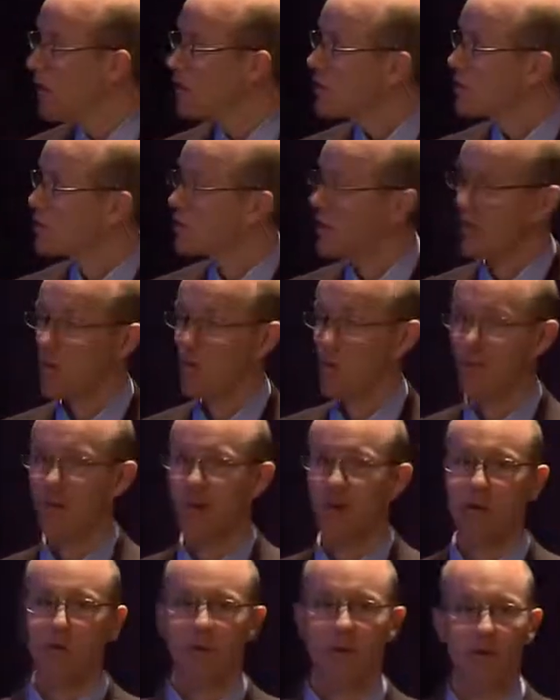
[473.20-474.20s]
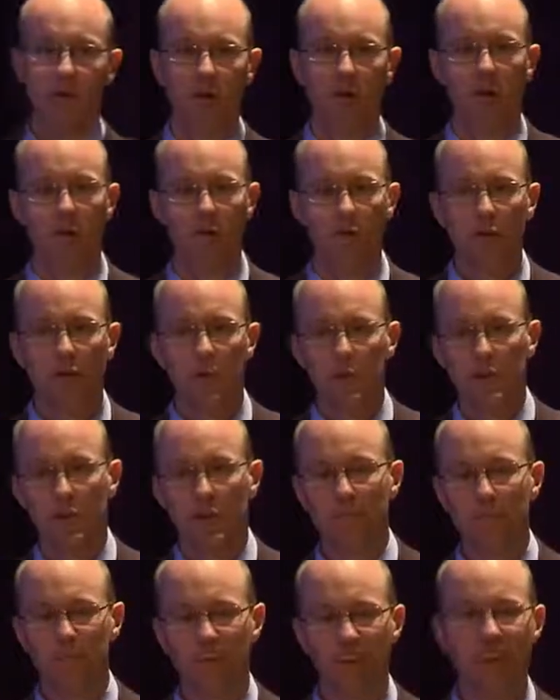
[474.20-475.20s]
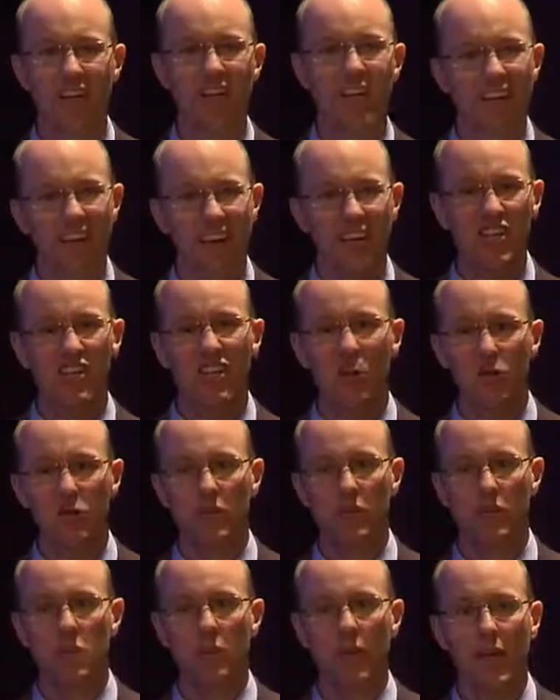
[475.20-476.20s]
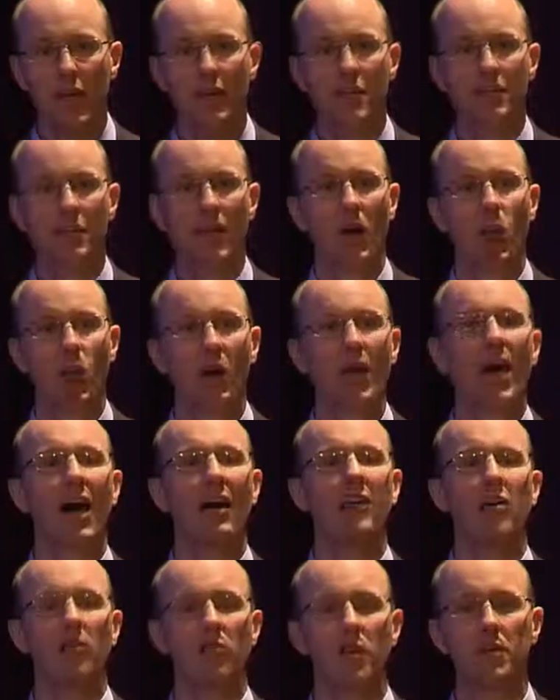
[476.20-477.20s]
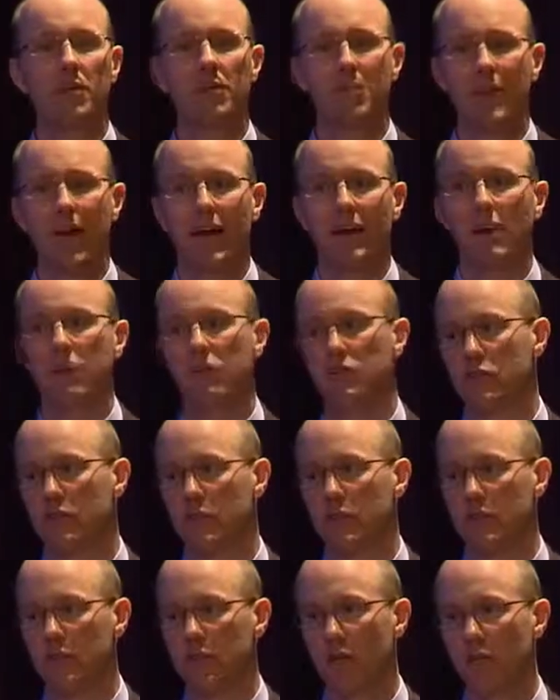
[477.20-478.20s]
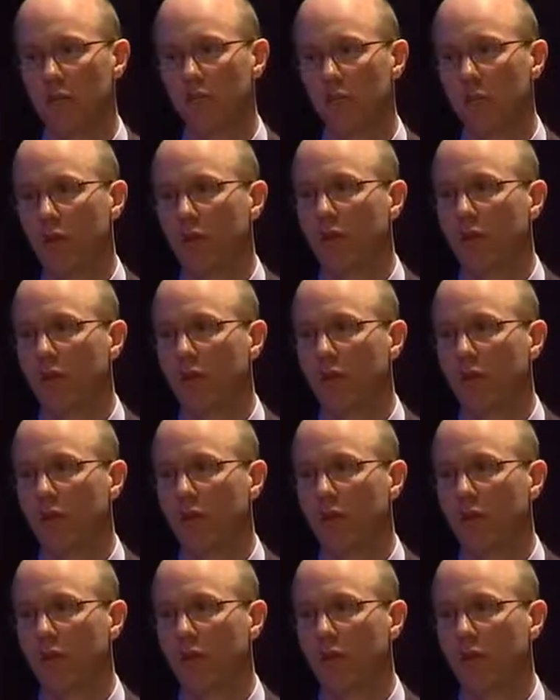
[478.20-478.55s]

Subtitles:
The second one there is overconfidence. So in a nutshell, this means that we underestimate uncertainty.